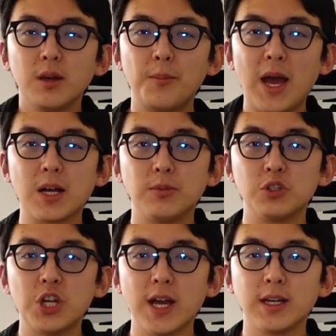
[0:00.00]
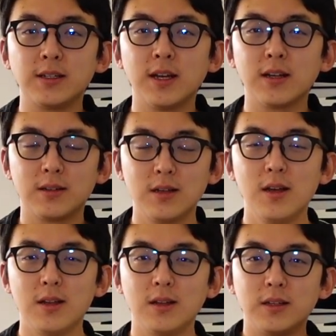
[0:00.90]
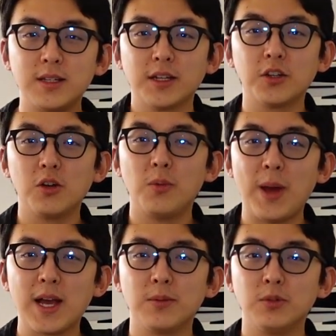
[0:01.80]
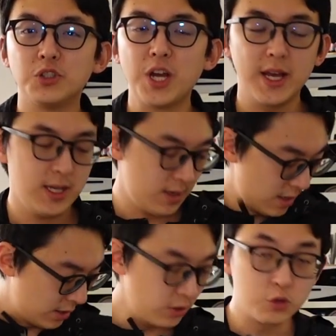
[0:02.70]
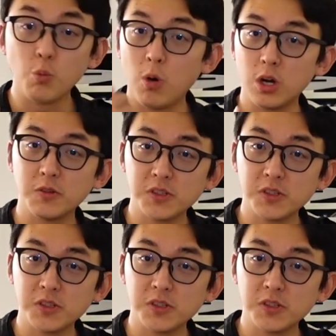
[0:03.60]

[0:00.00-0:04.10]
packable jacket, technical packable jacket. So it's water